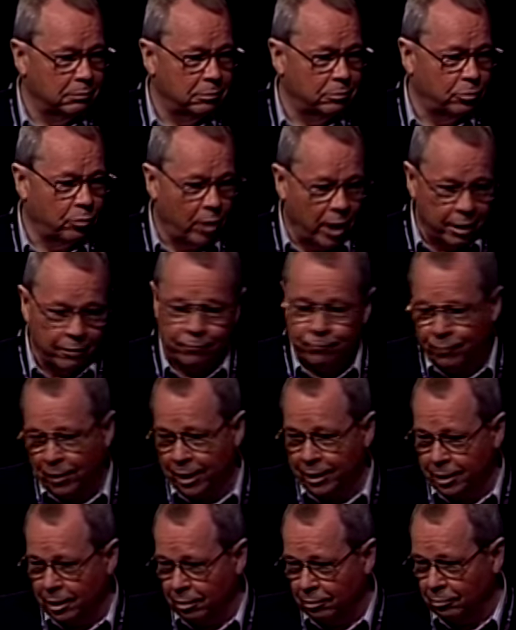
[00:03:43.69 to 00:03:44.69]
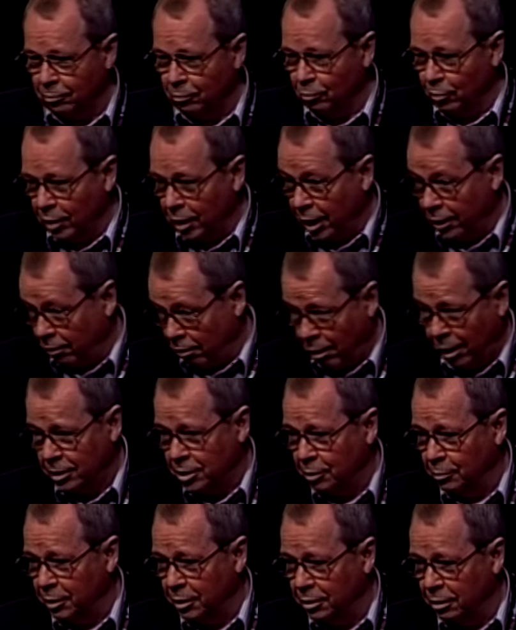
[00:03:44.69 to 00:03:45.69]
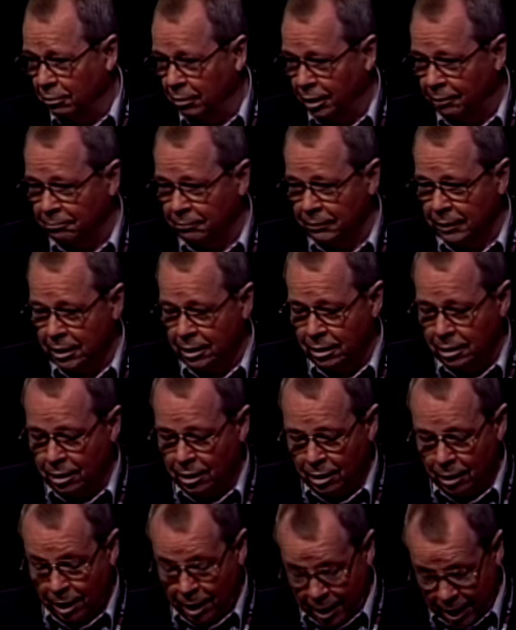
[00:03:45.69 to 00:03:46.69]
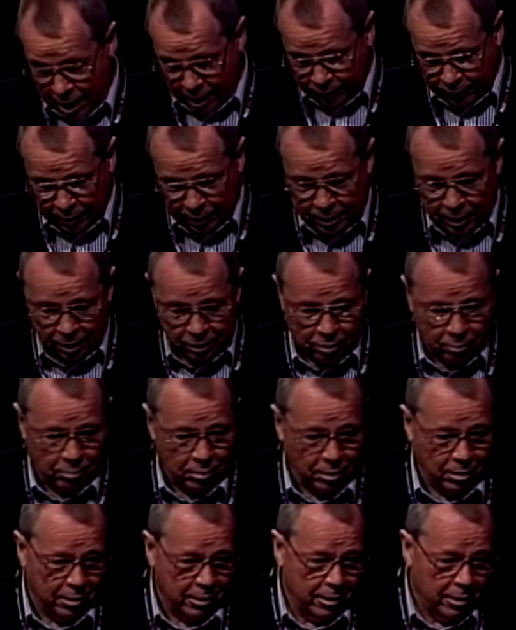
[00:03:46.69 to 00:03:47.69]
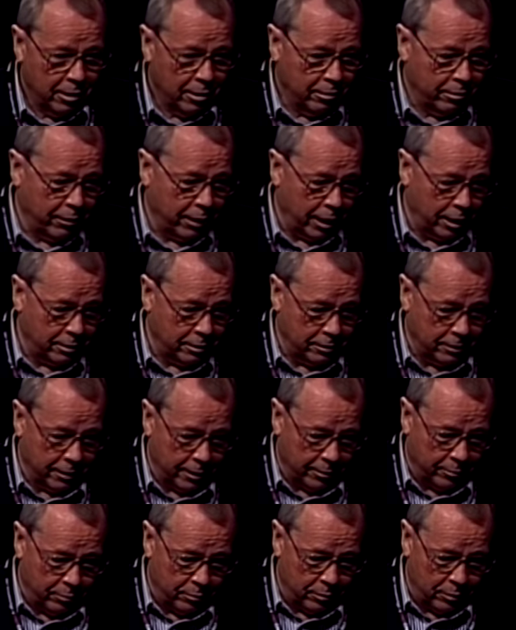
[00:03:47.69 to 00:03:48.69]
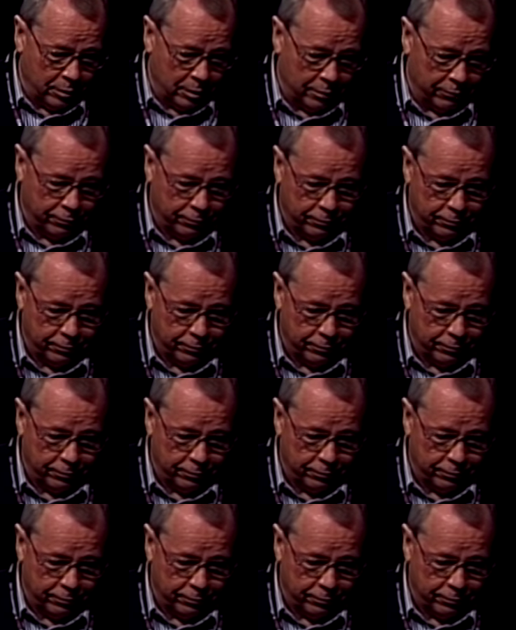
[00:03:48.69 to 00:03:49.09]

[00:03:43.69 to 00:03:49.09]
try and find out what I ought to be doing. I have to tell you that um, if,